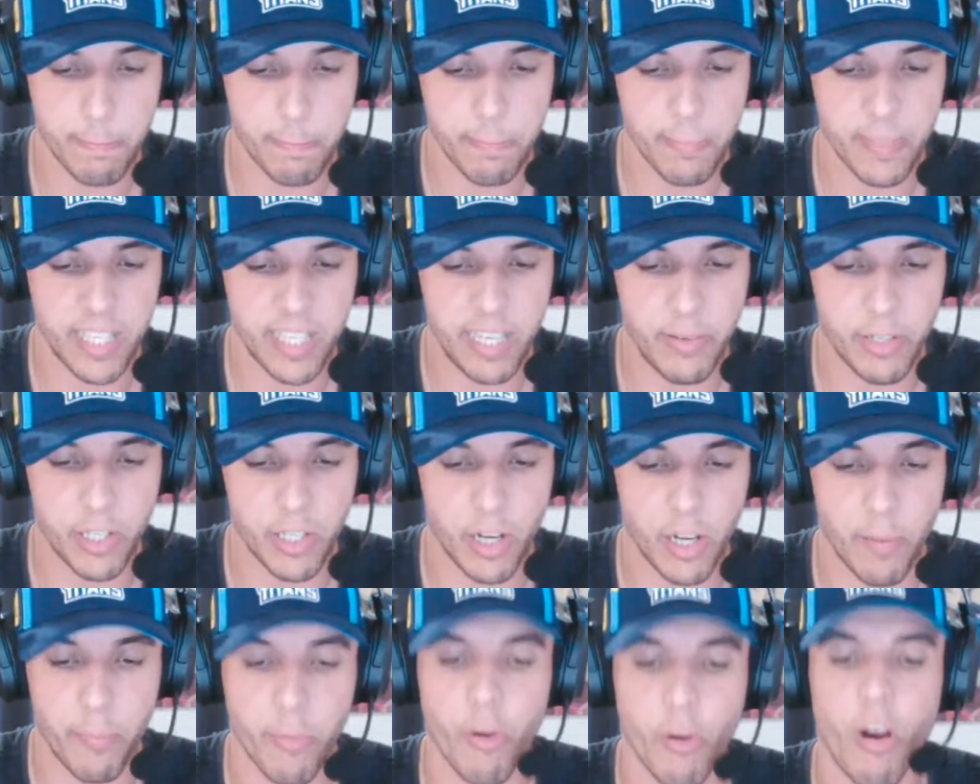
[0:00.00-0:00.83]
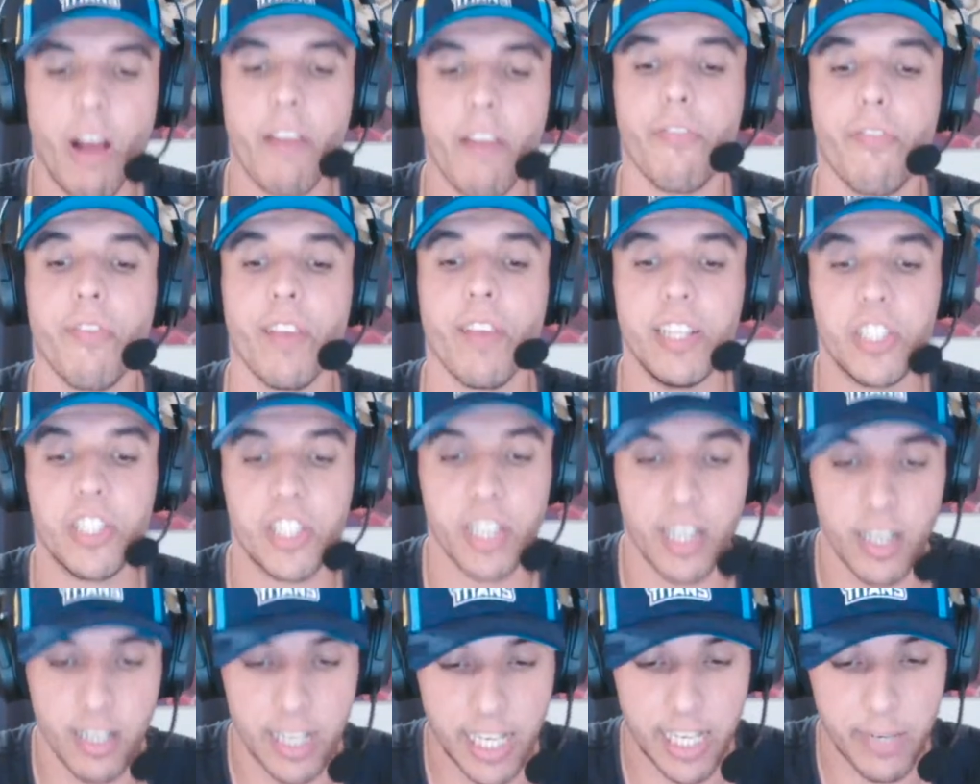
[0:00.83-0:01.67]
Here we go. Brian
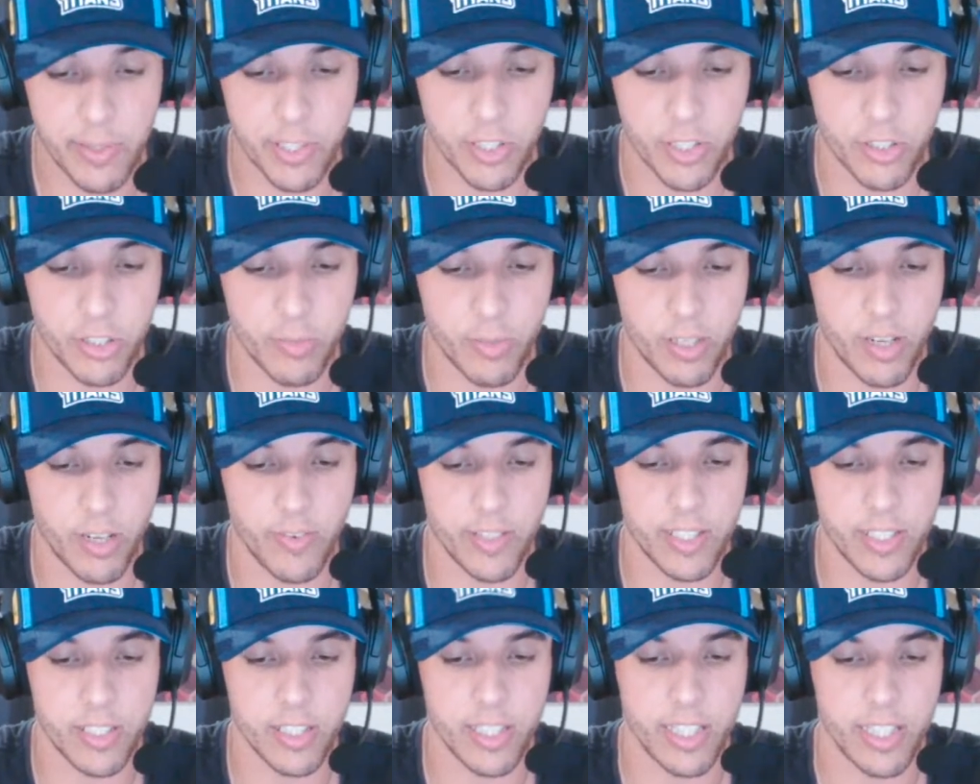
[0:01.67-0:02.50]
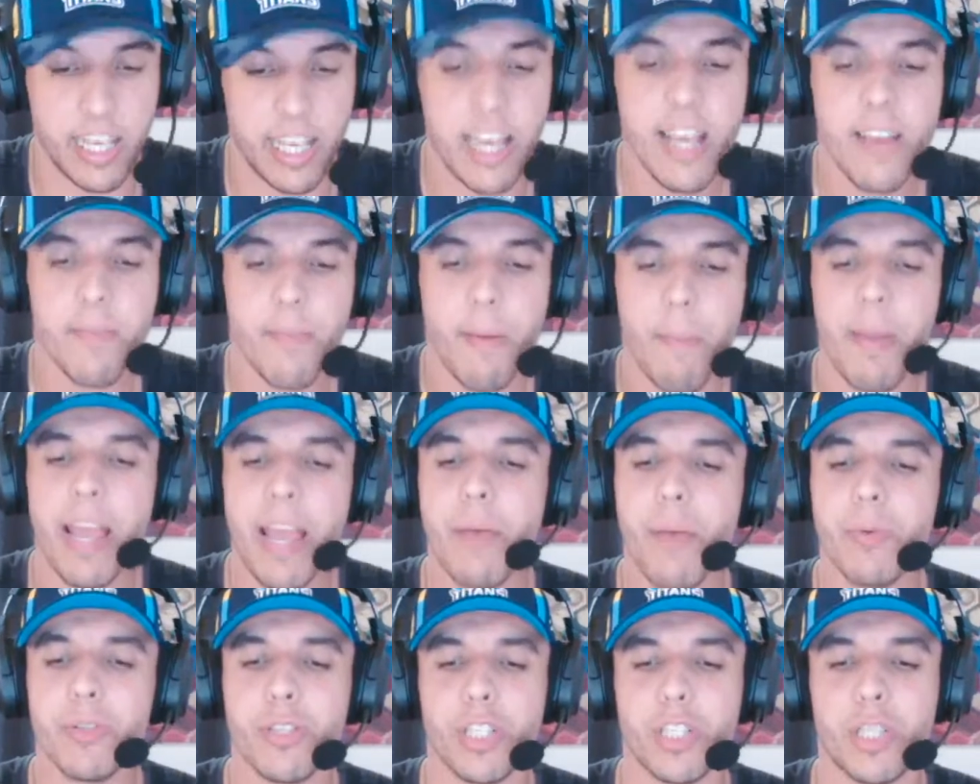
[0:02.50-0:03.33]
Fletcher. He was a good one, obviously. Remember,
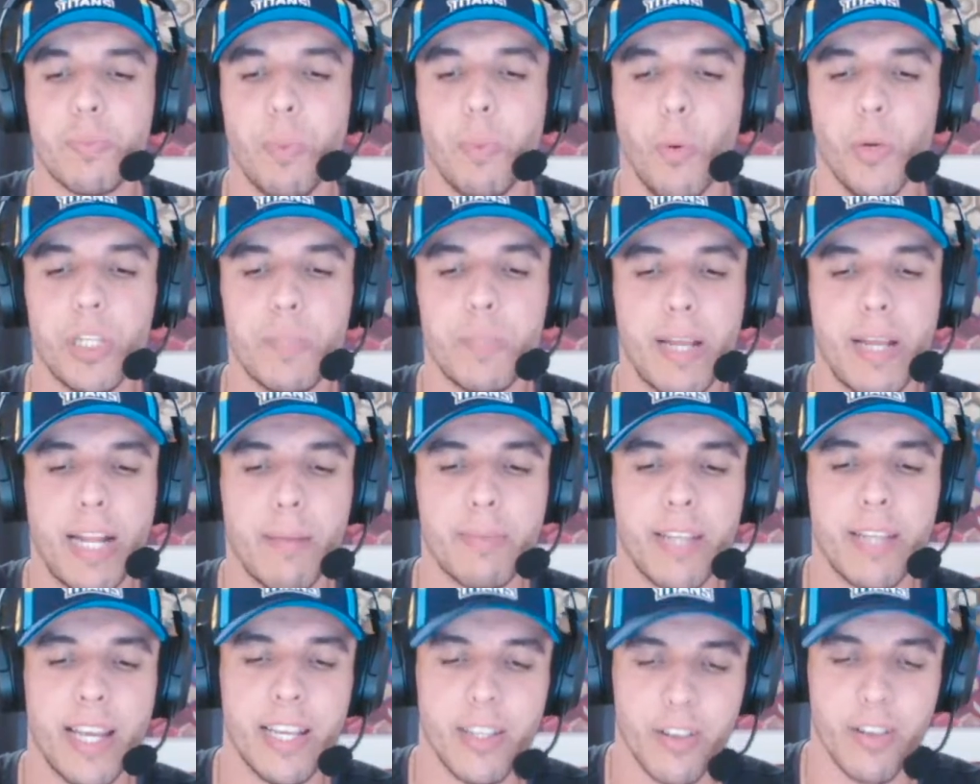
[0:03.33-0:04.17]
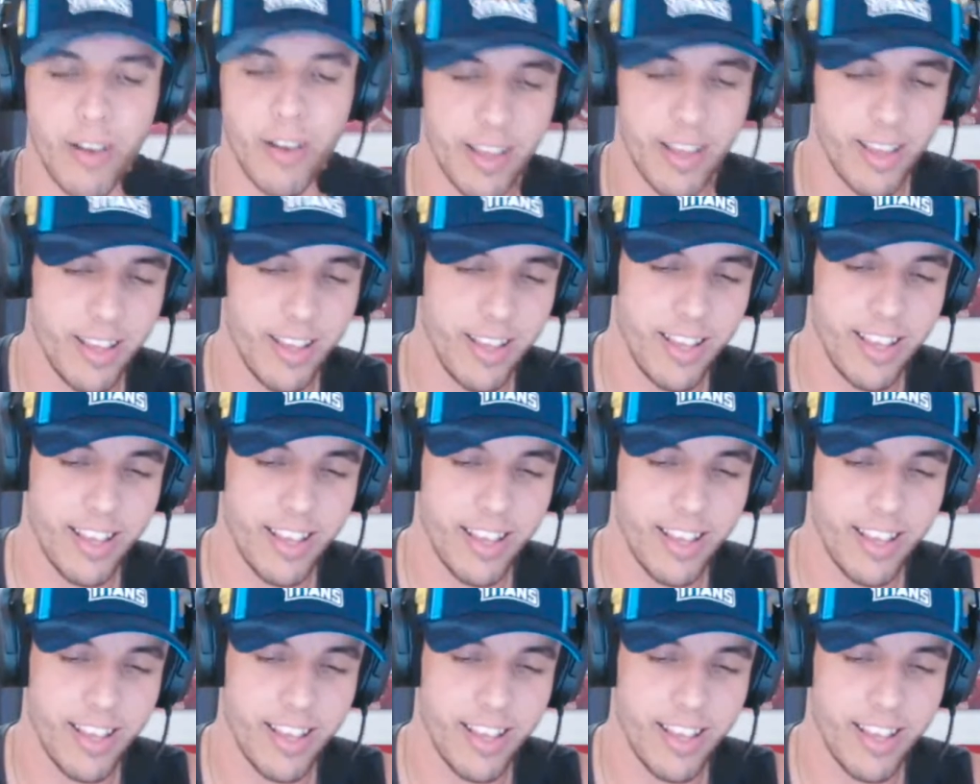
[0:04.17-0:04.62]
he was a sports bet update guy.